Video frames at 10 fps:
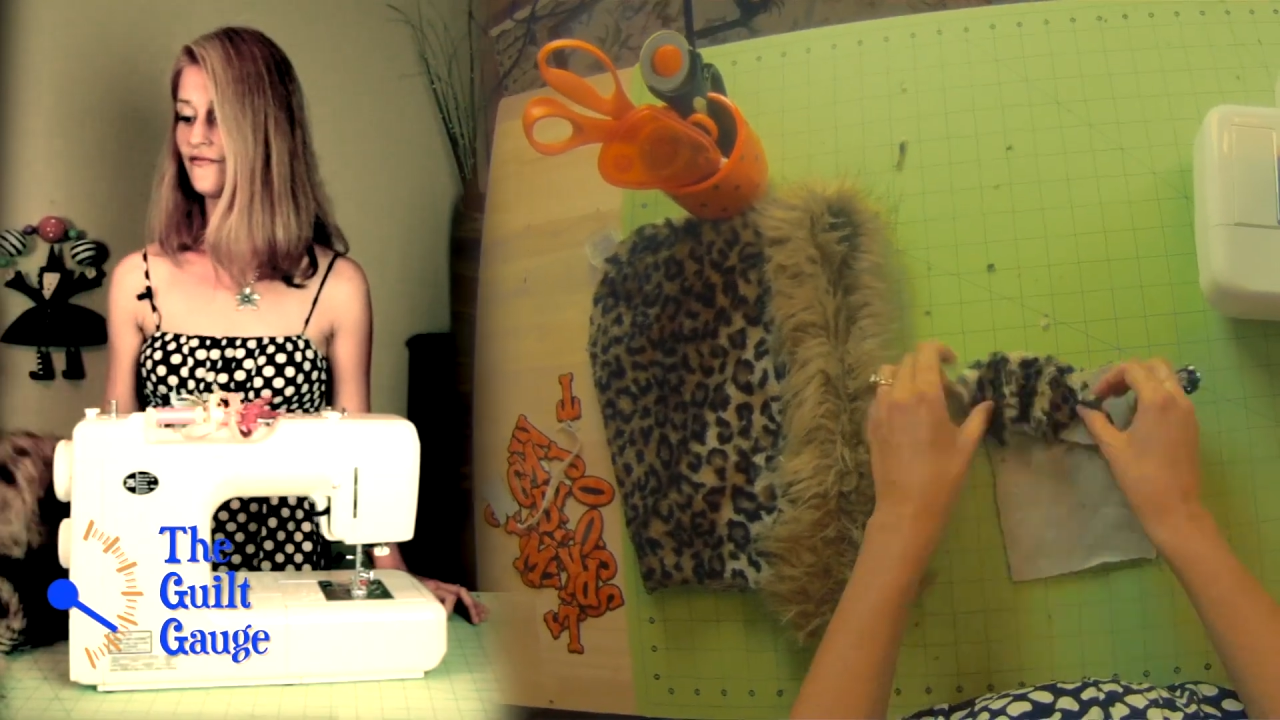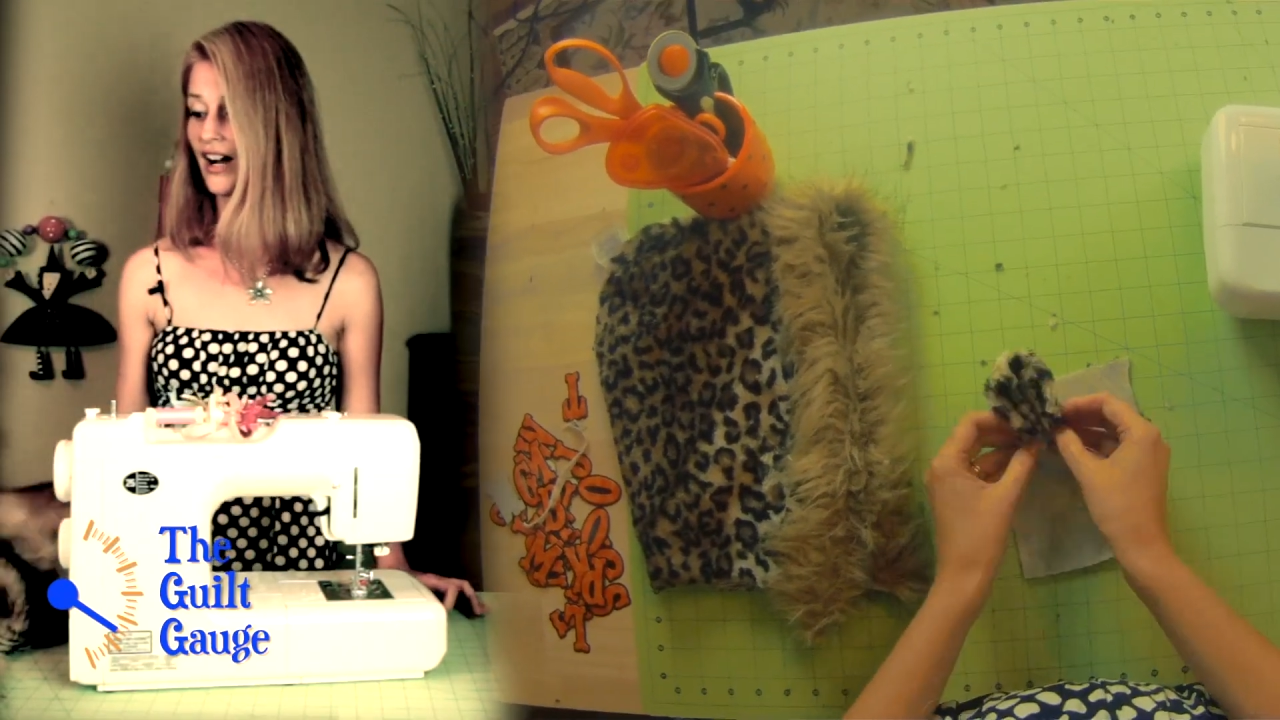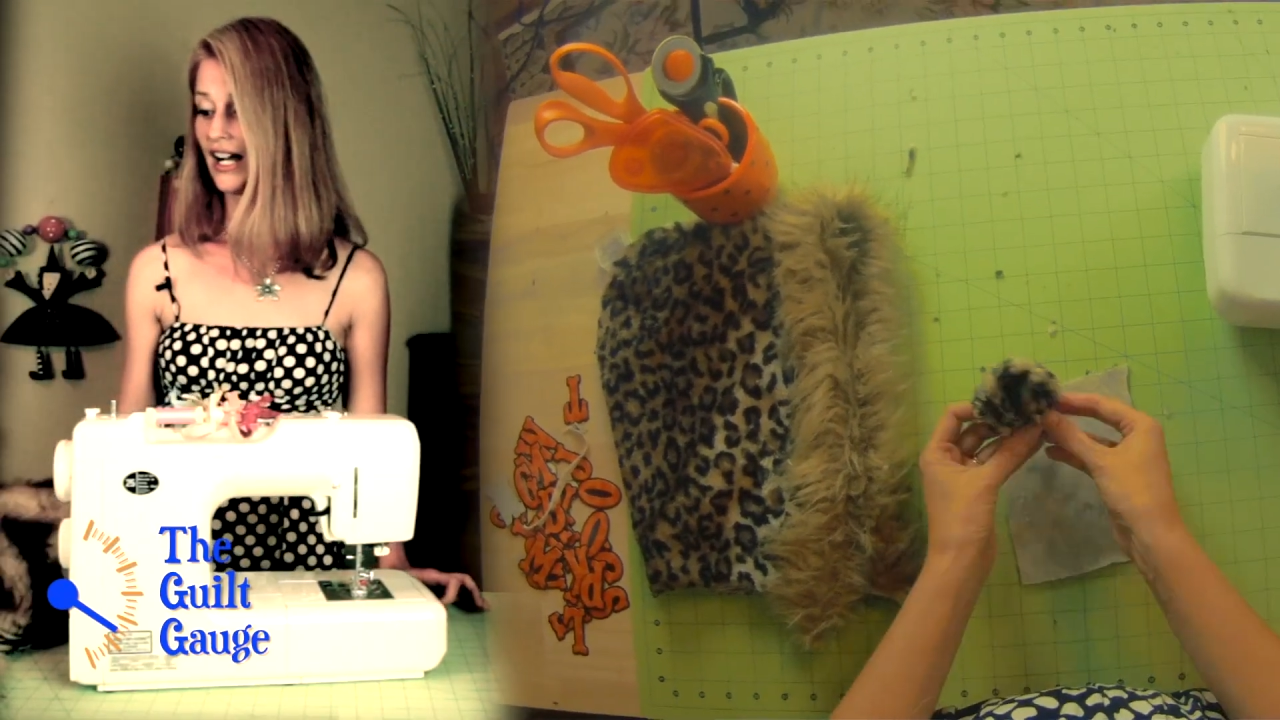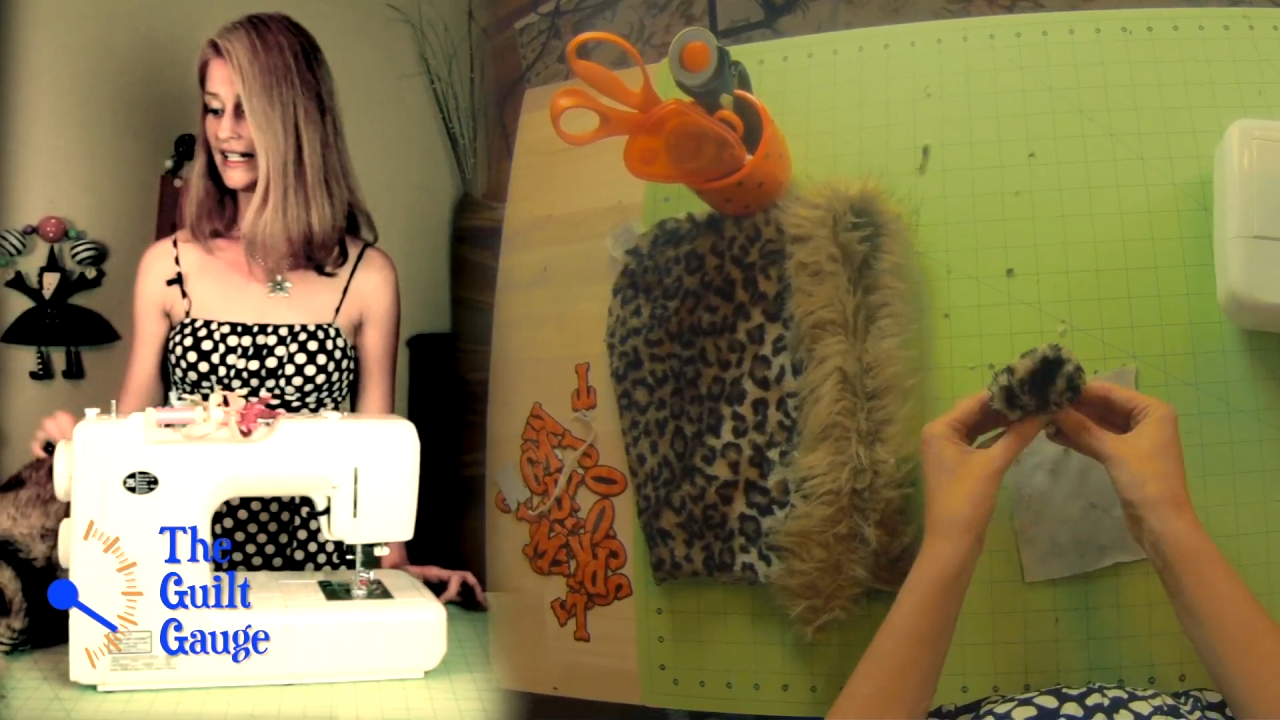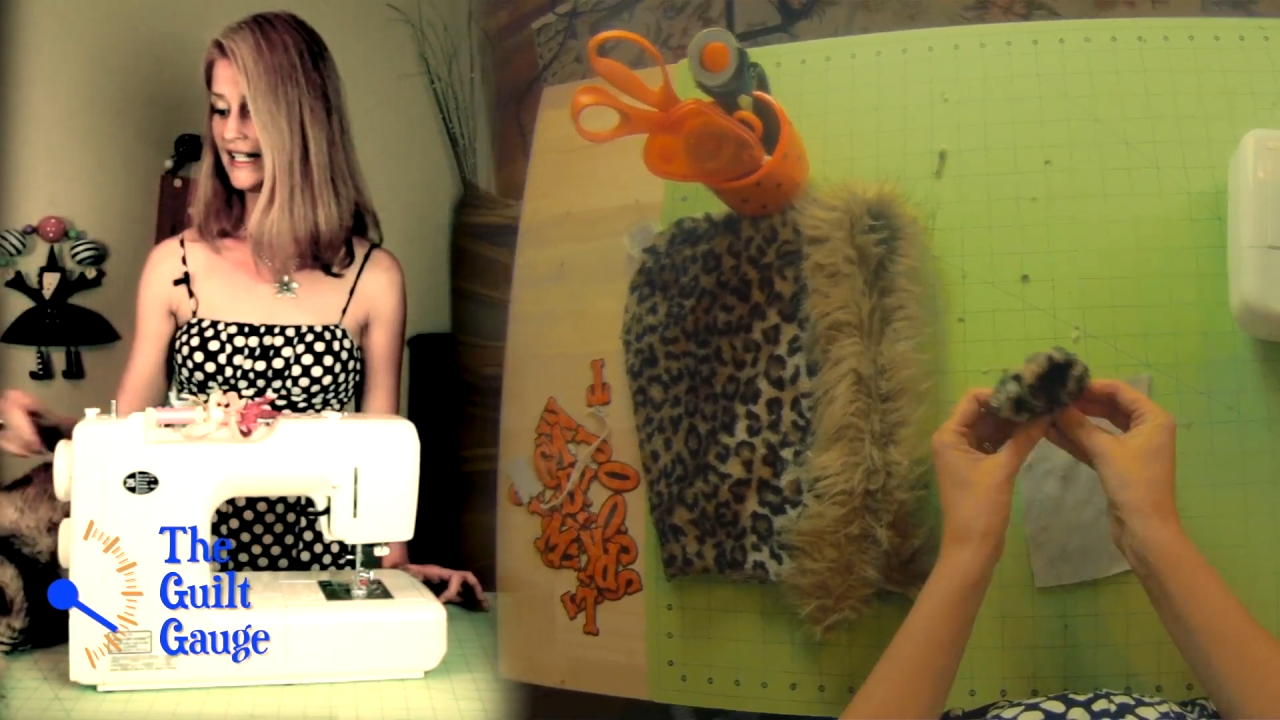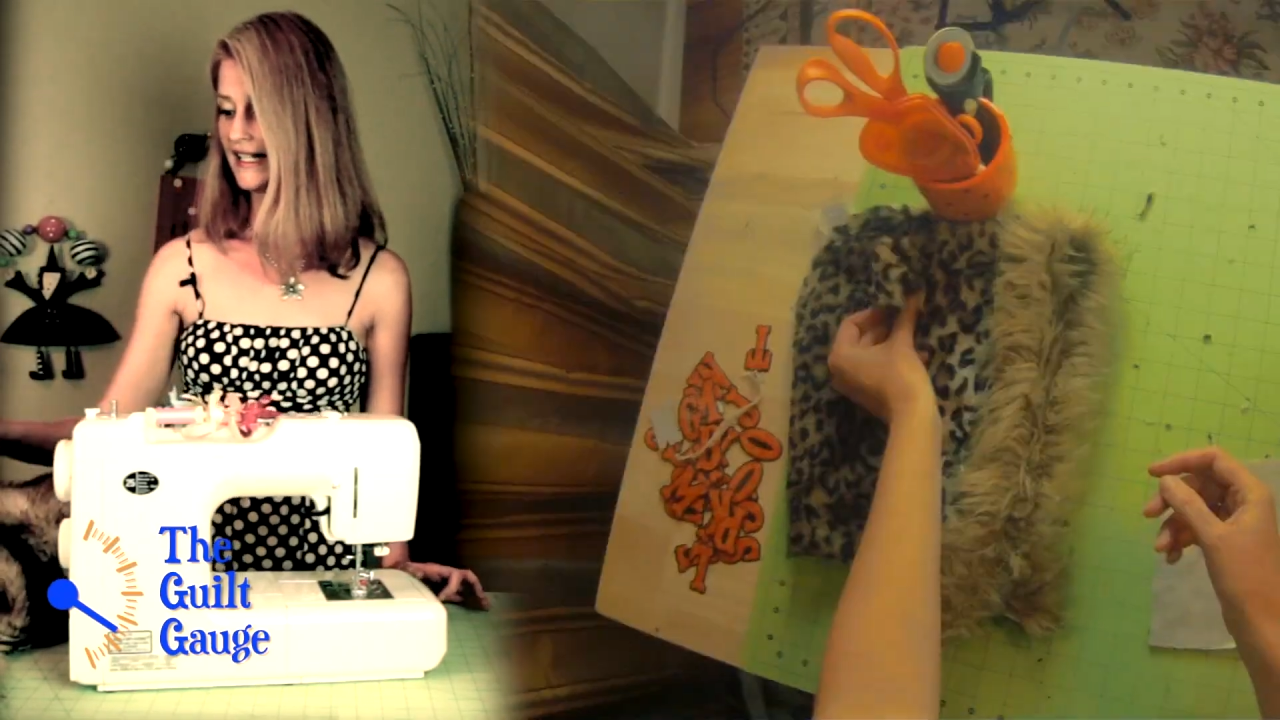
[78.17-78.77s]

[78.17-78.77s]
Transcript: find